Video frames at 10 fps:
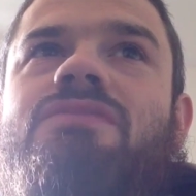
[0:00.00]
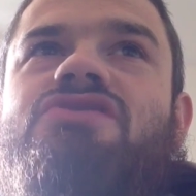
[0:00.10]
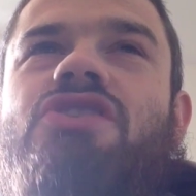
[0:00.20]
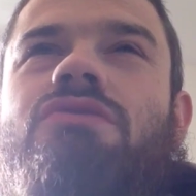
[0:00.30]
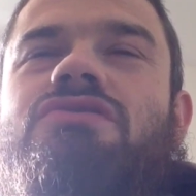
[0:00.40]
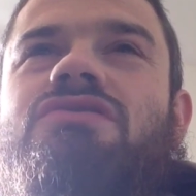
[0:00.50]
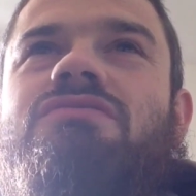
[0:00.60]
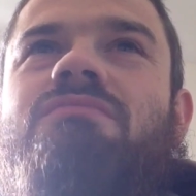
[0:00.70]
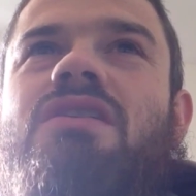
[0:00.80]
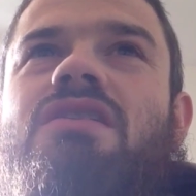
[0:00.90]

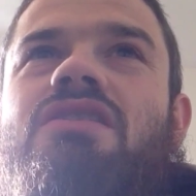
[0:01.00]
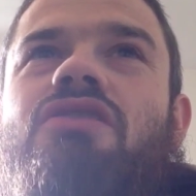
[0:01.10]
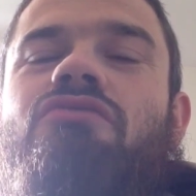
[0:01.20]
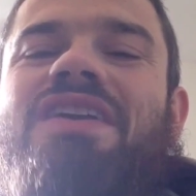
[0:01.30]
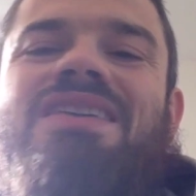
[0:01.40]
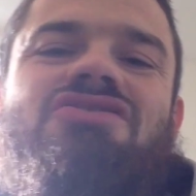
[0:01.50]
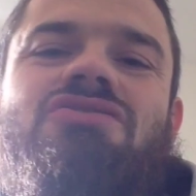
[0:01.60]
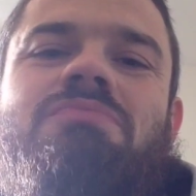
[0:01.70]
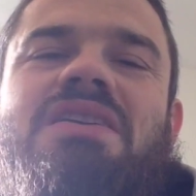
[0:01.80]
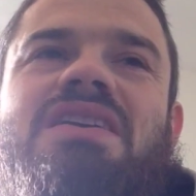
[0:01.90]
chosen career
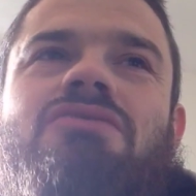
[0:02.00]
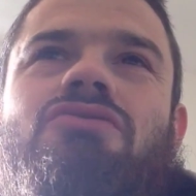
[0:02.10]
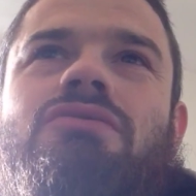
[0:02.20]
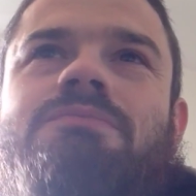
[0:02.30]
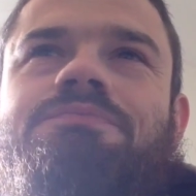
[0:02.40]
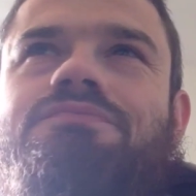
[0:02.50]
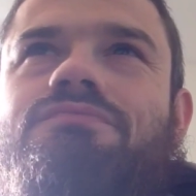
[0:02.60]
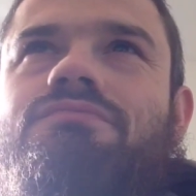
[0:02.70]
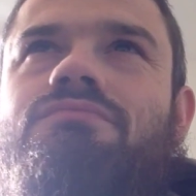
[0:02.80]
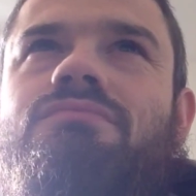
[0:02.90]
should be. Or
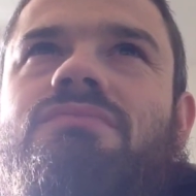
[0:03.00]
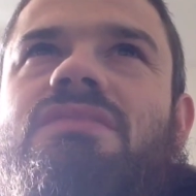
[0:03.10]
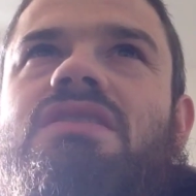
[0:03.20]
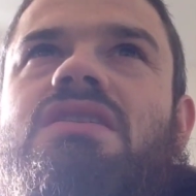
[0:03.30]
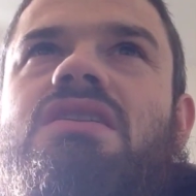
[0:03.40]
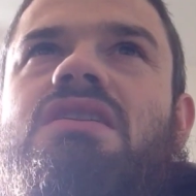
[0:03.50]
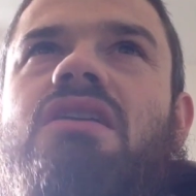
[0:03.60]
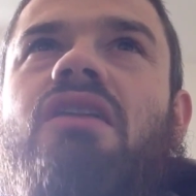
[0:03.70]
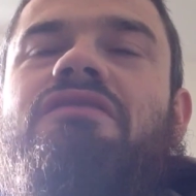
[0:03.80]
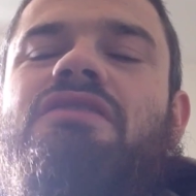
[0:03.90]

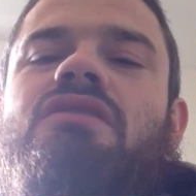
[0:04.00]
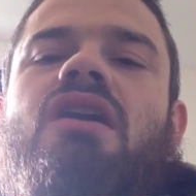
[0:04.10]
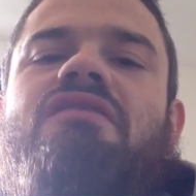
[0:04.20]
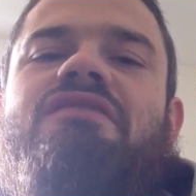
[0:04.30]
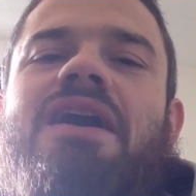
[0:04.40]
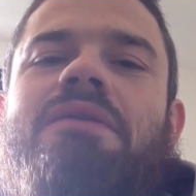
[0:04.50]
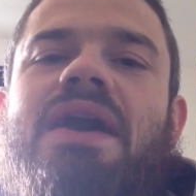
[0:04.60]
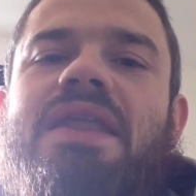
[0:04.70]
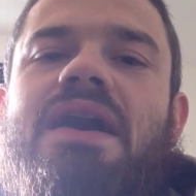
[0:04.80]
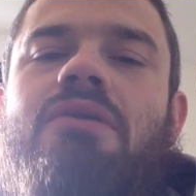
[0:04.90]
I feel like I've found
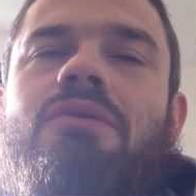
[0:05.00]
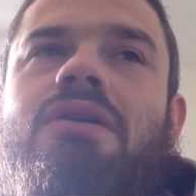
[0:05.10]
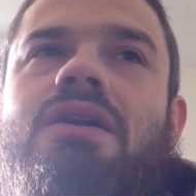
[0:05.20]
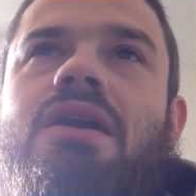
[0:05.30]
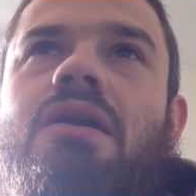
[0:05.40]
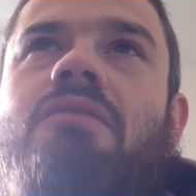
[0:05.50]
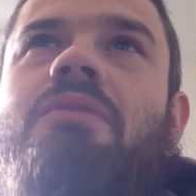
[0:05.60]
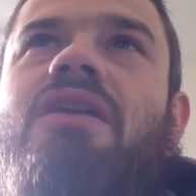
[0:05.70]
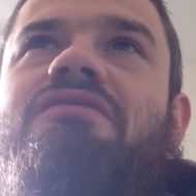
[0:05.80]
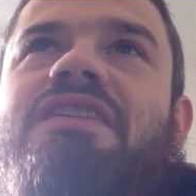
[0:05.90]
that now, but I